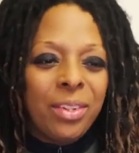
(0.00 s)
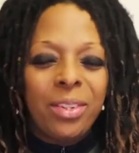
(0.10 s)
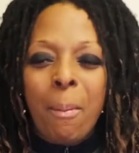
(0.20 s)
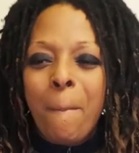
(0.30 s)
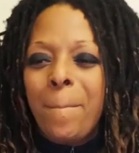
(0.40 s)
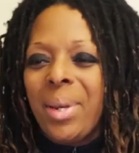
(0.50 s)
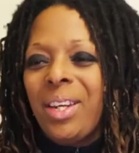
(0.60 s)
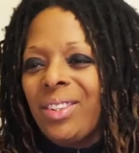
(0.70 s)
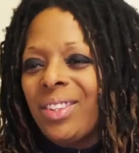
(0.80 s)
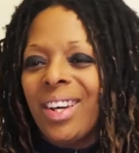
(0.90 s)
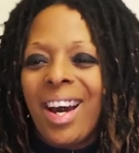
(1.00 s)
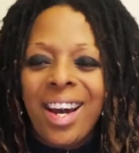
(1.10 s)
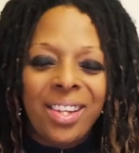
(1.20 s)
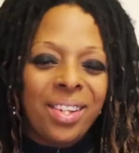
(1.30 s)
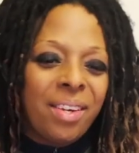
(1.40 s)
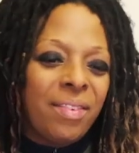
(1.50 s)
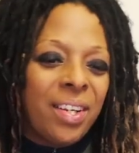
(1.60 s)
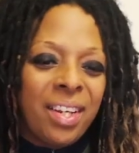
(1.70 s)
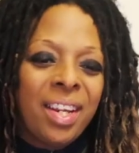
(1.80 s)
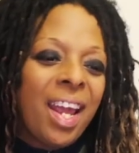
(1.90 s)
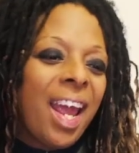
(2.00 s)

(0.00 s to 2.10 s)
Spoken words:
It's a beast. I love it.